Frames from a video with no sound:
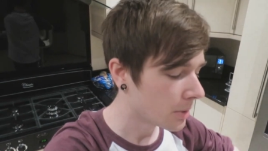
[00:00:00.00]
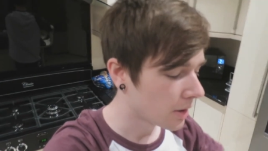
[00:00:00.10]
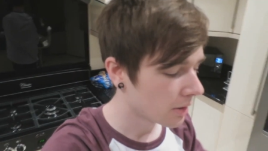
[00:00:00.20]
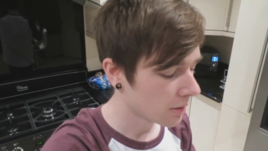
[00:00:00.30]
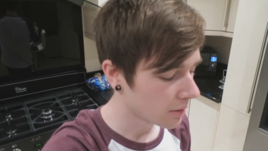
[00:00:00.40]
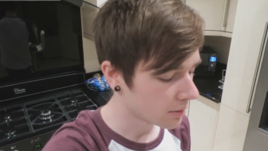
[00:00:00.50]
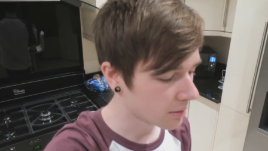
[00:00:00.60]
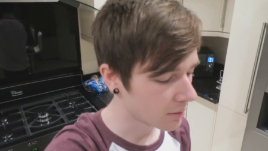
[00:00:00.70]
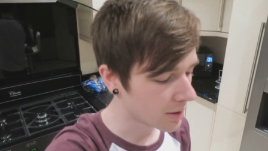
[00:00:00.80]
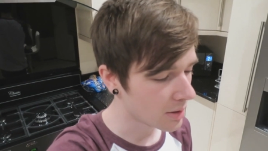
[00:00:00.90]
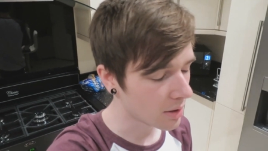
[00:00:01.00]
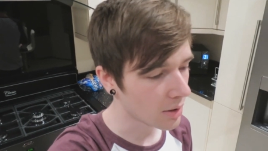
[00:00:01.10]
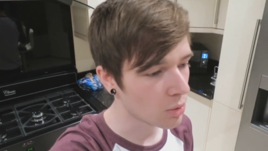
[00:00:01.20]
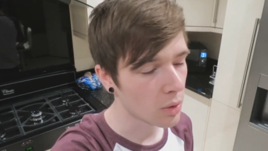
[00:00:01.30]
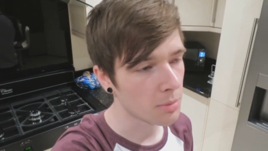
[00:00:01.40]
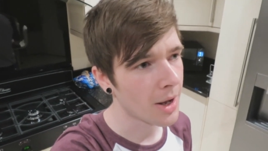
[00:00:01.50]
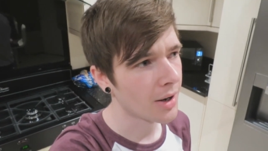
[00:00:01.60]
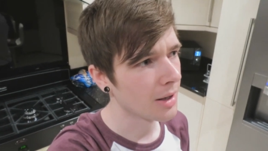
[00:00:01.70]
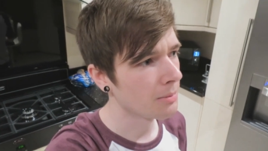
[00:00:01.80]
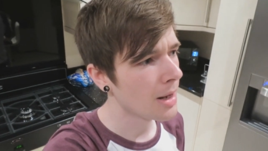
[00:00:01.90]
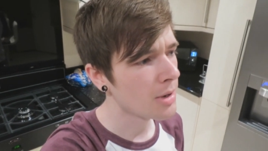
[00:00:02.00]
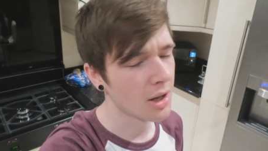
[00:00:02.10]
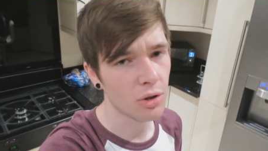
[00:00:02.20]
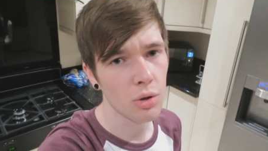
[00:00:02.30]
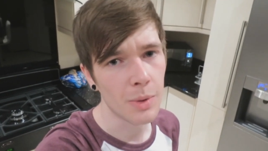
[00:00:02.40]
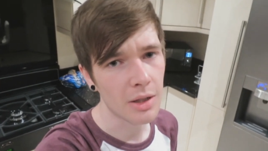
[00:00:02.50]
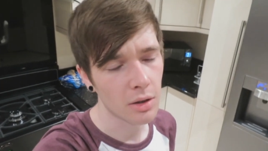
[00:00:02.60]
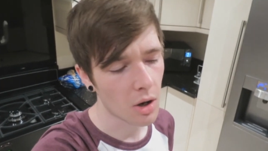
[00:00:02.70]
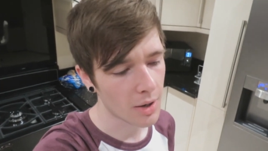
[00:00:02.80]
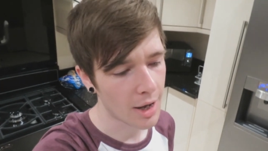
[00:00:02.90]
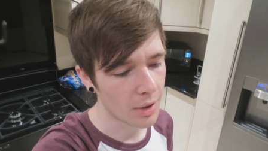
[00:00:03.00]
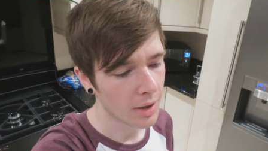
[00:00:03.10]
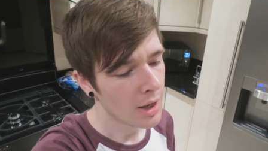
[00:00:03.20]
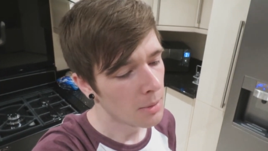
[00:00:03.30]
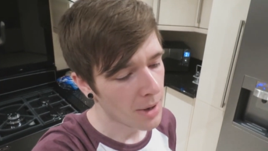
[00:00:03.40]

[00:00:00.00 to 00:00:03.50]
because since I talked about it maybe like 2 weeks ago now,